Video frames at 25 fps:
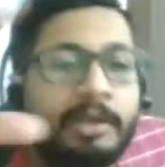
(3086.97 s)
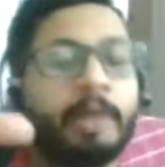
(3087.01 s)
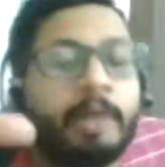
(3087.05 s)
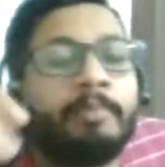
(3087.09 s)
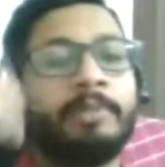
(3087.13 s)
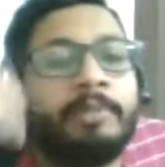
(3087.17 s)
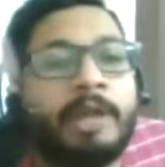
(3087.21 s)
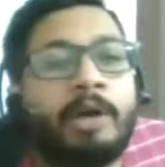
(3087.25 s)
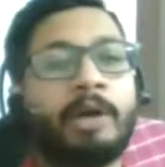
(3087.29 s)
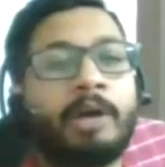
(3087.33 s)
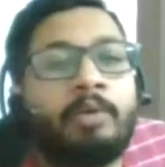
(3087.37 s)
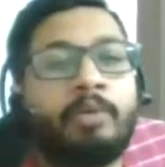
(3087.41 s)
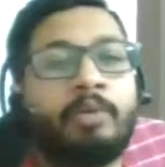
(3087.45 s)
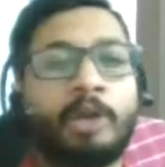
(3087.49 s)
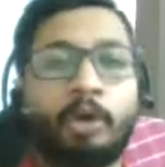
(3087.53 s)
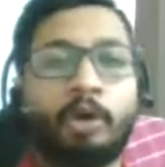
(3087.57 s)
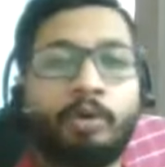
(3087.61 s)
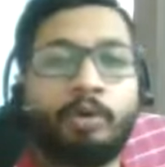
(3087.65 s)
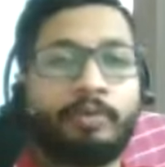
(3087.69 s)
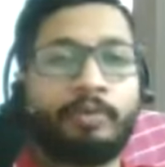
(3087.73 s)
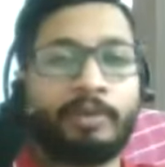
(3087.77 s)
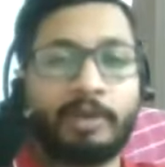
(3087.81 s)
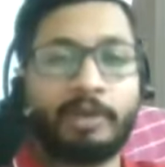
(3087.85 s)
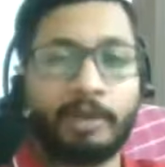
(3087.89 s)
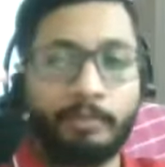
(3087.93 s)
Now
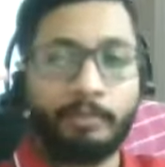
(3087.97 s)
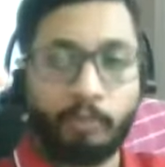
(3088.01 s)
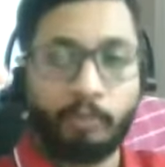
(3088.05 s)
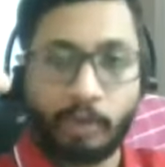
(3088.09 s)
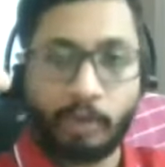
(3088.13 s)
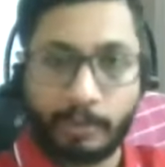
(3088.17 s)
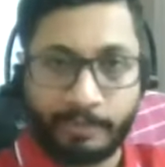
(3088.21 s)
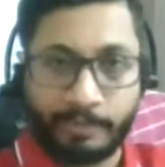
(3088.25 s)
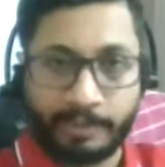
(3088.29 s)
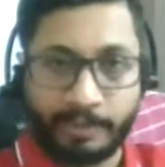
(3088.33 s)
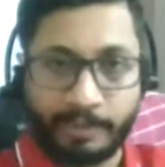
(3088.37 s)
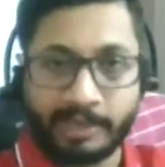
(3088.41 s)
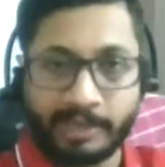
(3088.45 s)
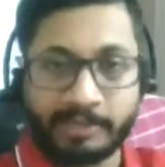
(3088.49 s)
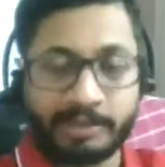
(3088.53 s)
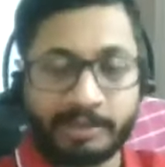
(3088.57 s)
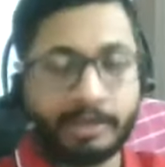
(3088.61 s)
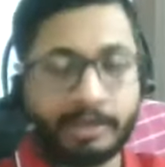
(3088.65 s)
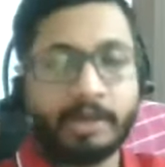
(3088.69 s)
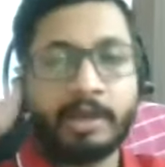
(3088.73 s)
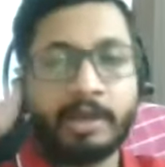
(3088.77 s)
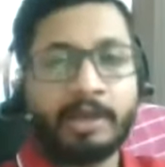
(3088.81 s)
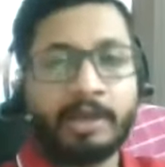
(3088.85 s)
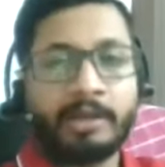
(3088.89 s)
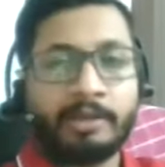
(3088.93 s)
it will come to application.
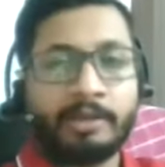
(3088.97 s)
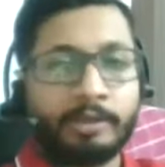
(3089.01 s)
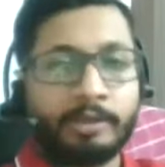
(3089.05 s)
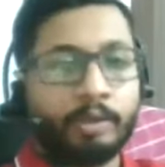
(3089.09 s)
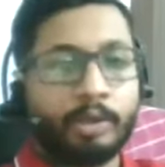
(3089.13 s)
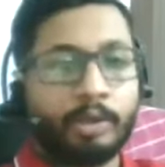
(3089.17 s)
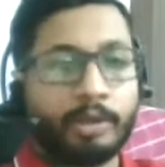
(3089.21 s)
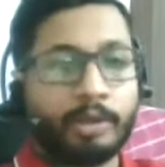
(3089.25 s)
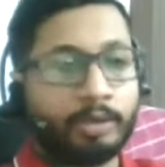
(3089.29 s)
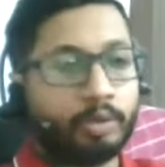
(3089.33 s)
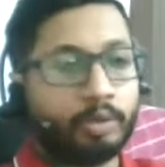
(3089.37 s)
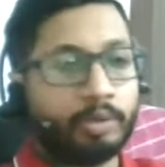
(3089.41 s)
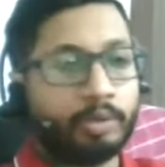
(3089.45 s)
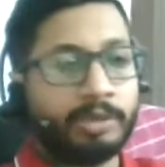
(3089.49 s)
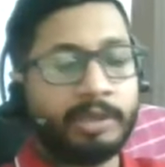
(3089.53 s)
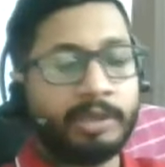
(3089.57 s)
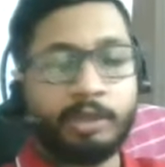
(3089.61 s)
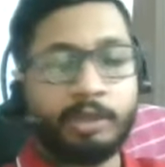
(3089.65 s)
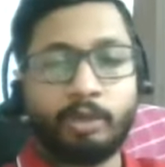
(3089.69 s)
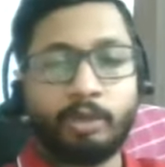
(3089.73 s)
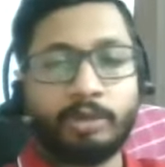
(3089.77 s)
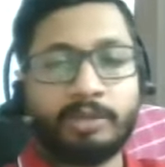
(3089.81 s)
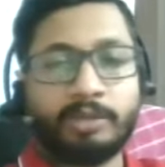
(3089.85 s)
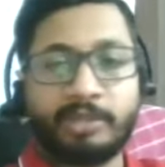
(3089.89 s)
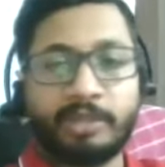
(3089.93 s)
You are using
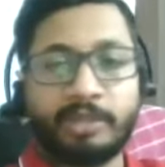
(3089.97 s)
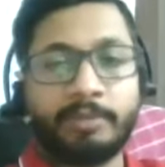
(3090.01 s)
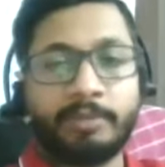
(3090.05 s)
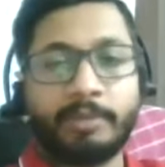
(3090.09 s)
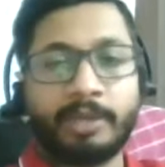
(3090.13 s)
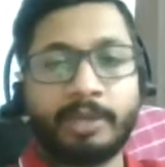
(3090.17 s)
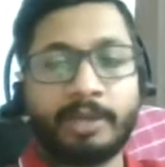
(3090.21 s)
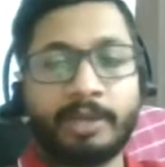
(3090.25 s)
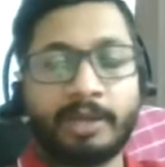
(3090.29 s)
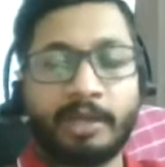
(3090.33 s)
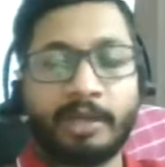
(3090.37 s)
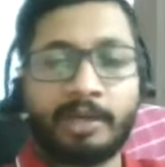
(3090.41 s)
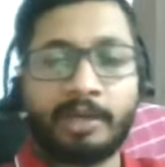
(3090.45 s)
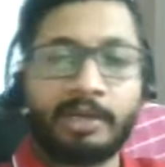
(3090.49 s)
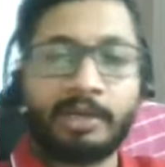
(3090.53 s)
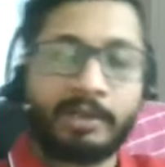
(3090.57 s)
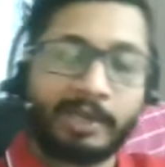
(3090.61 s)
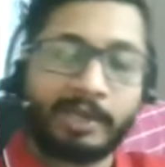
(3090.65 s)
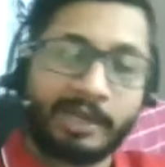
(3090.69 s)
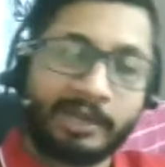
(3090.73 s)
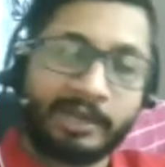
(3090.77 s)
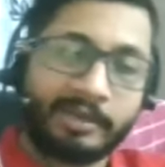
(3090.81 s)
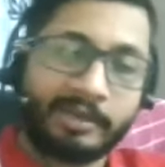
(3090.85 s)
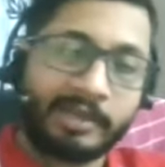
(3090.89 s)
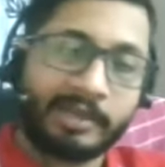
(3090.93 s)
your Gmail,
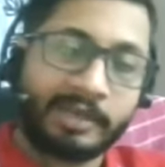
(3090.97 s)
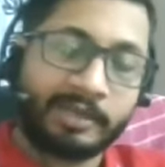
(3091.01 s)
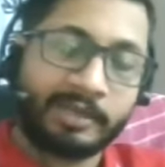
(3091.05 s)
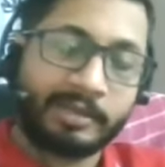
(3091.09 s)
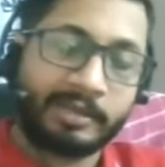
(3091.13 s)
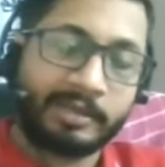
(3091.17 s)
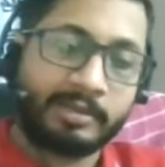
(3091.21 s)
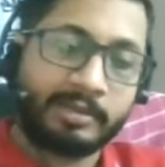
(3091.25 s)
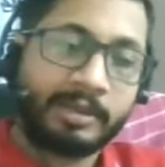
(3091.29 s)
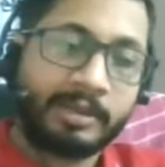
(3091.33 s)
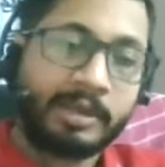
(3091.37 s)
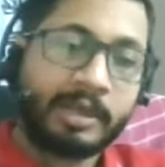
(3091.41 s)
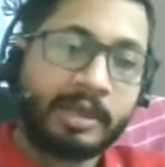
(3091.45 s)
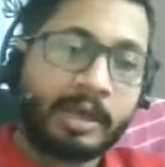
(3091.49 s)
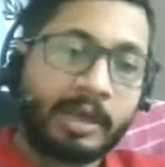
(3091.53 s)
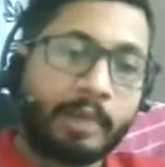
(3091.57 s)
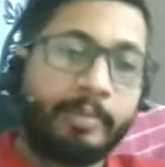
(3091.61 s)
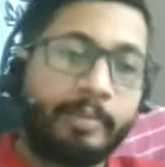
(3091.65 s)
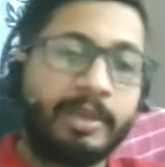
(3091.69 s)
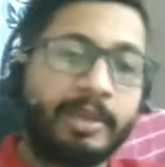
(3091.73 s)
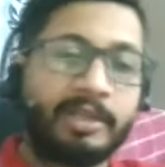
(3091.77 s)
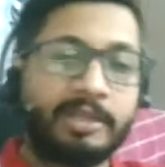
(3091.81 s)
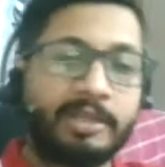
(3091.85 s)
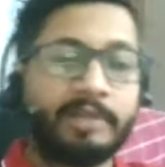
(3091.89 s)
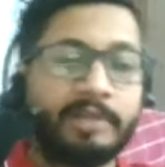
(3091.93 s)
right? That is a
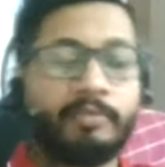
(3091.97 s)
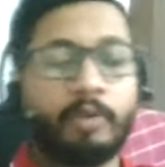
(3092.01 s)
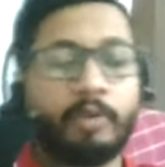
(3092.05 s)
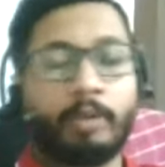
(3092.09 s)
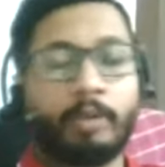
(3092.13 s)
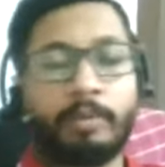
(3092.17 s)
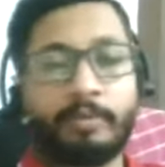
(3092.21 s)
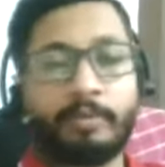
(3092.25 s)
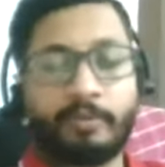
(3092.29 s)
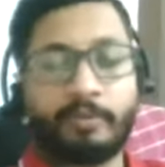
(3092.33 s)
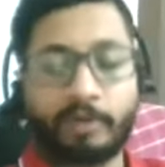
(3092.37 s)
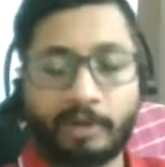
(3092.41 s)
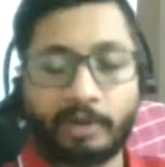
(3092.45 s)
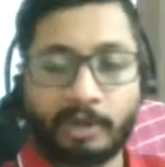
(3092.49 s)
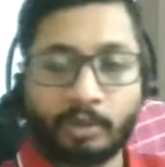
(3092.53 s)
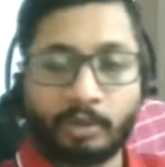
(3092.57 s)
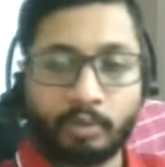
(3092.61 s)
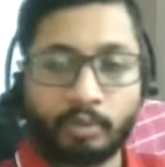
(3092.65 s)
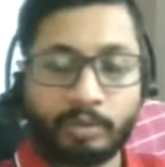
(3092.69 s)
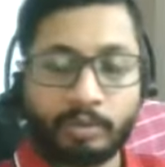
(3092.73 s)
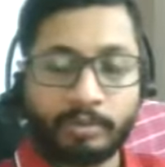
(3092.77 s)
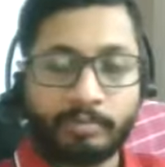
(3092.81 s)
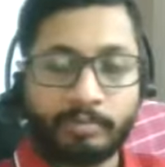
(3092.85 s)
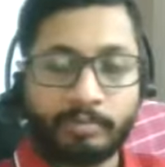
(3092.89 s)
basic form of a cloud.